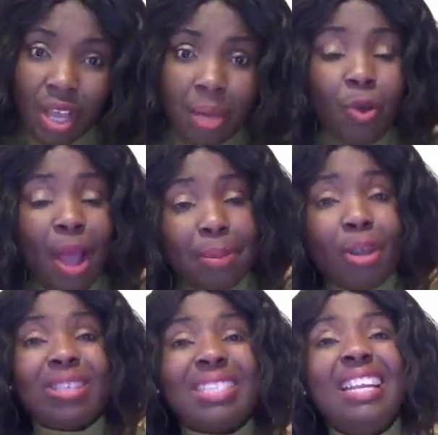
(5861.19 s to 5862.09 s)
Why?
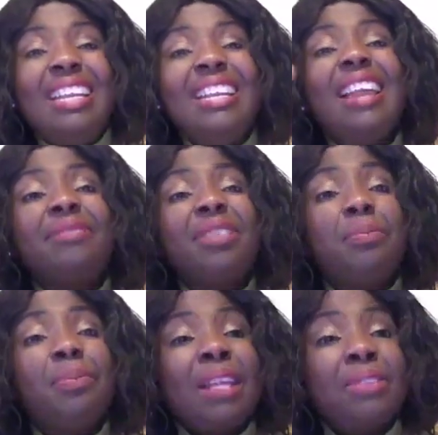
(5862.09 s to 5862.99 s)
Because they left the
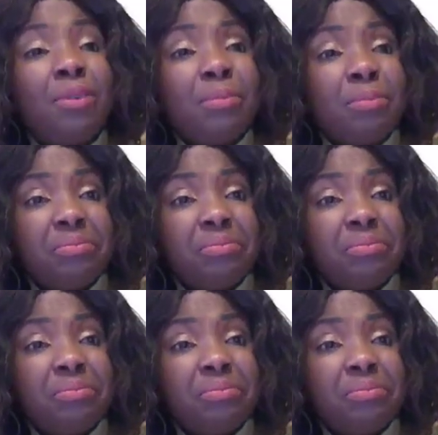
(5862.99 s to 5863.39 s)
platform.